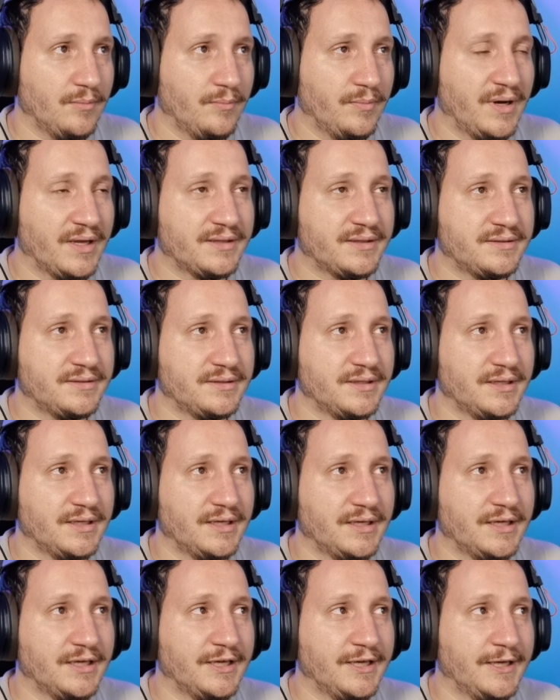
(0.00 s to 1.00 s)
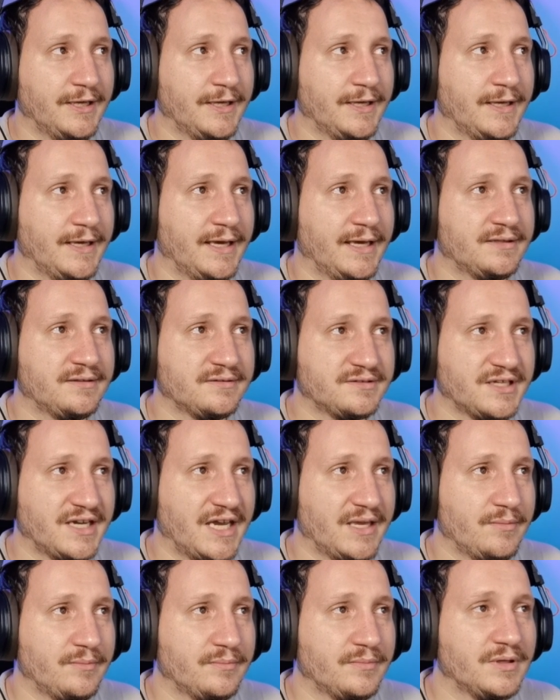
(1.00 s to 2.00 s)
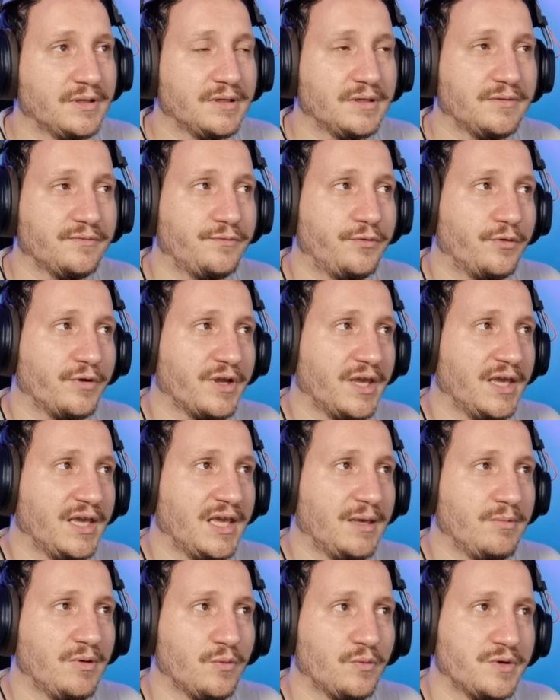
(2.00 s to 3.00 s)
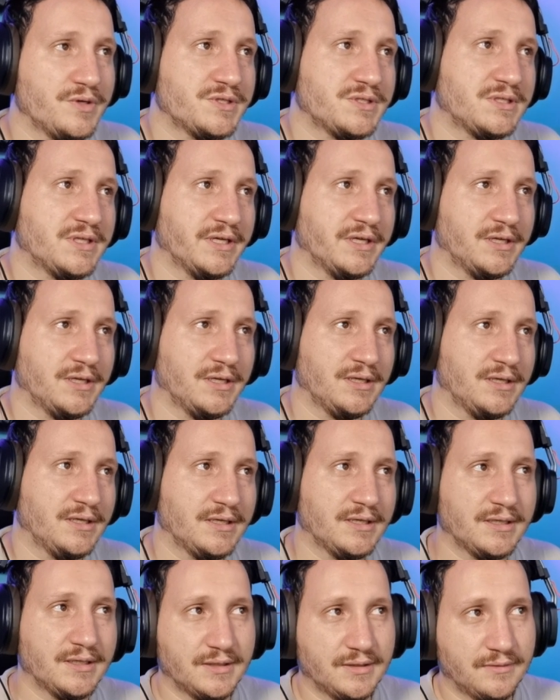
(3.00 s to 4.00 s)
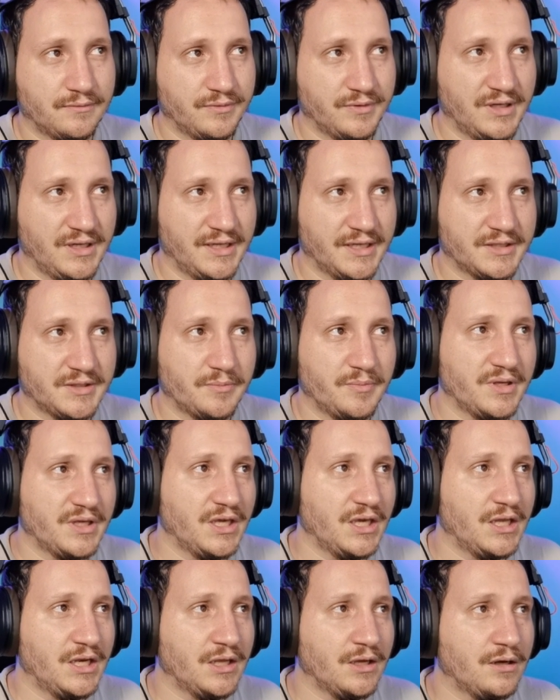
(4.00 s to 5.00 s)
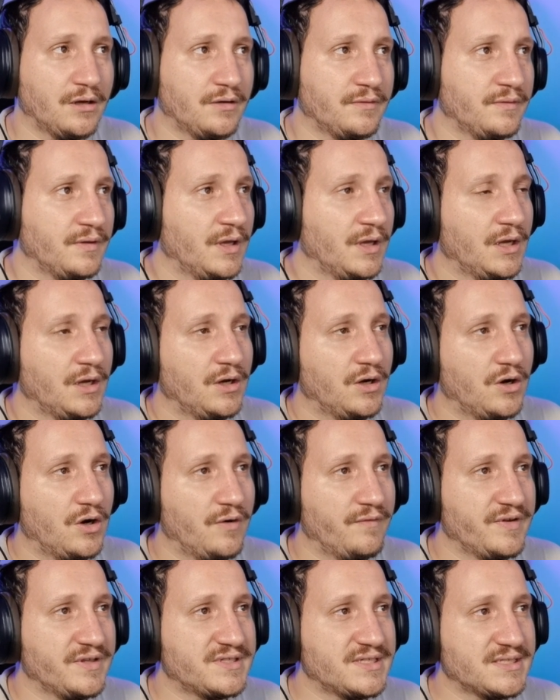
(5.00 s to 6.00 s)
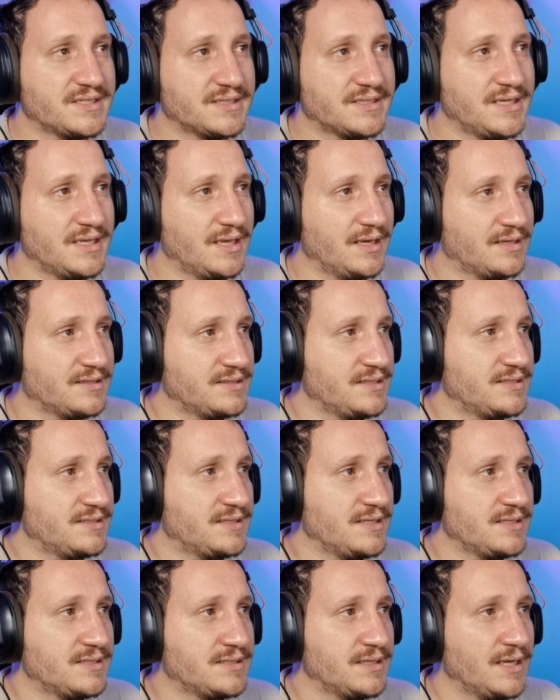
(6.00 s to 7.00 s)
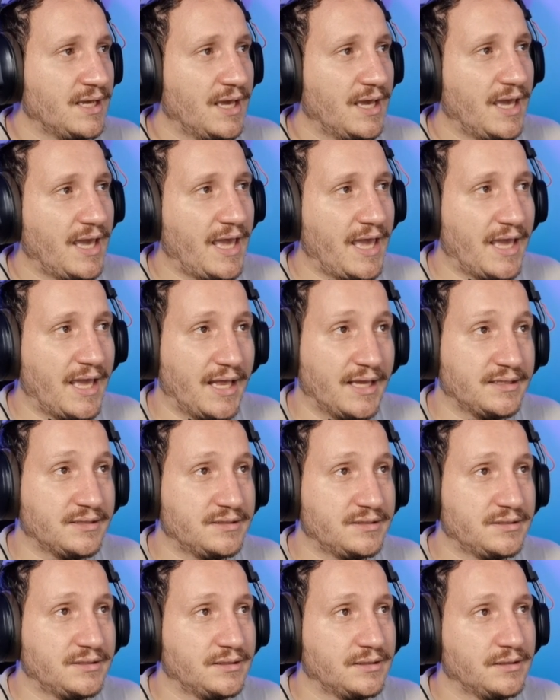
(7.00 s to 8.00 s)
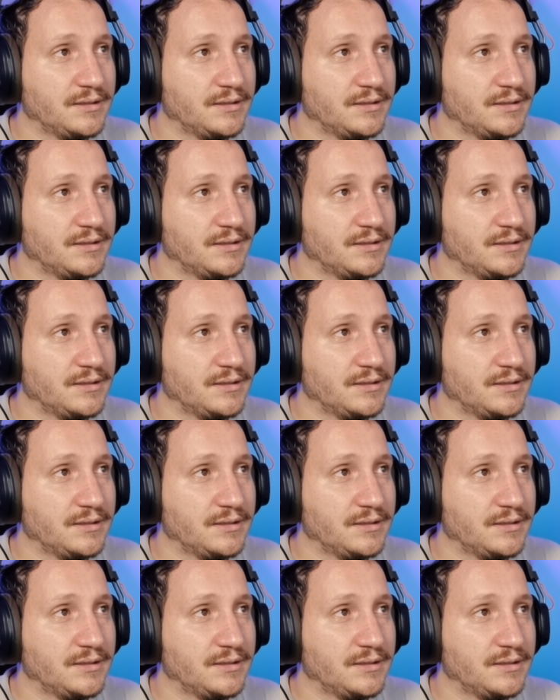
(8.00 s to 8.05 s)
But at the time, 4K gaming was like really at the beginning of its existence, and